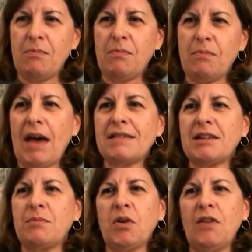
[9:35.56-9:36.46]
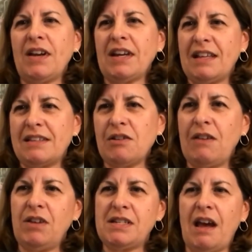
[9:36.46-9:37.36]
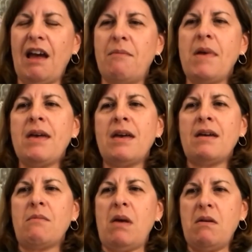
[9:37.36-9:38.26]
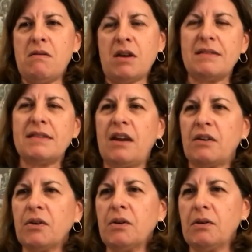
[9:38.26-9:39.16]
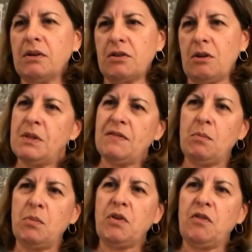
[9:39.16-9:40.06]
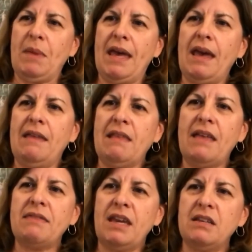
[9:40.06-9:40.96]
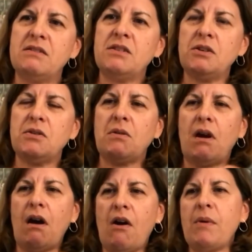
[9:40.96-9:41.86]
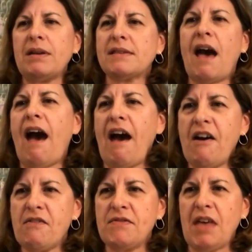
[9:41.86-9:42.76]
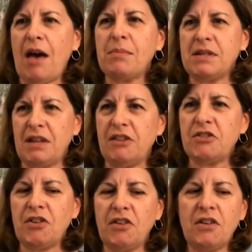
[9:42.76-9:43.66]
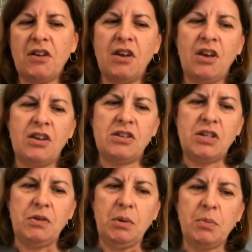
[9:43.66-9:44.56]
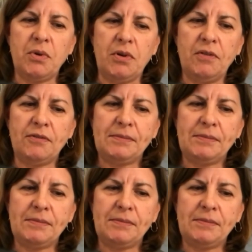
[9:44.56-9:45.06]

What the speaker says: best and perfect answer every time, maybe you can set a goal in terms of improvement, and that they do always have that potential to improve.